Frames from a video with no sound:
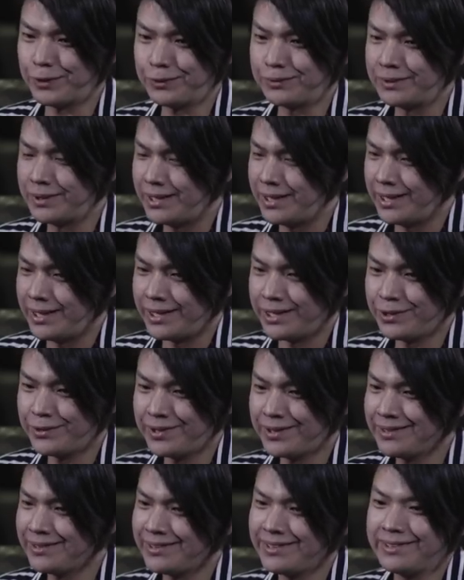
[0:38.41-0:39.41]
know,
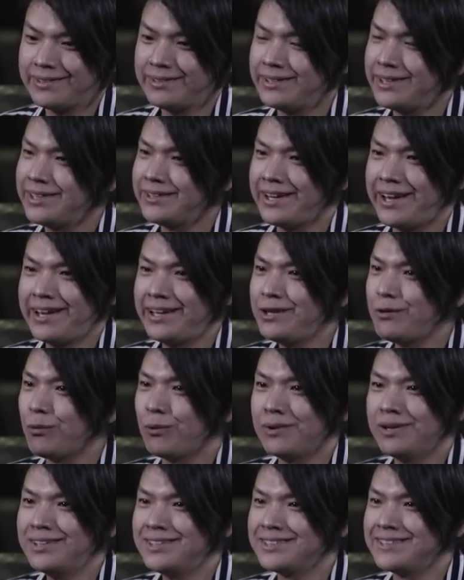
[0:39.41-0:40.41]
you didn't need any
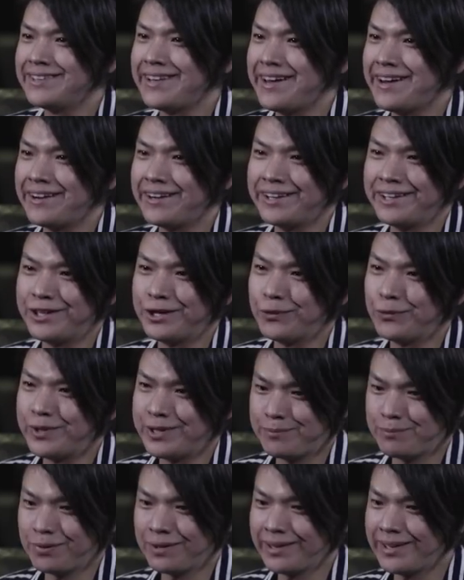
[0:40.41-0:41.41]
words there, you know.
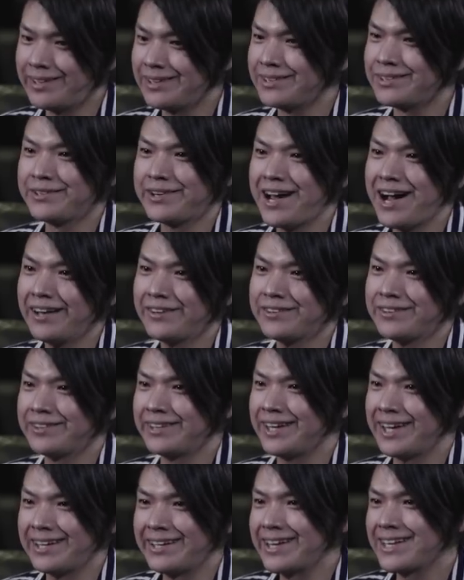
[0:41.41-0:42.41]
We played together
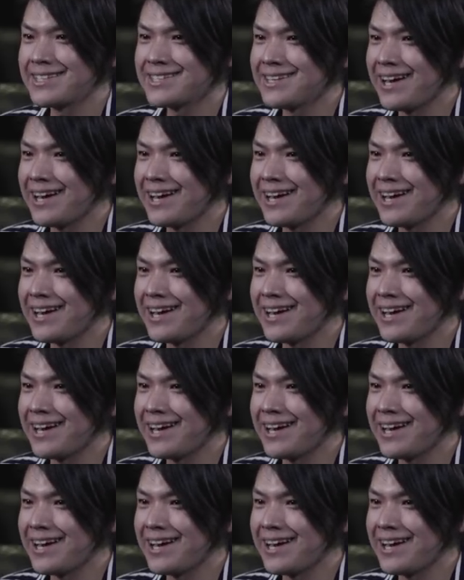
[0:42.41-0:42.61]
and get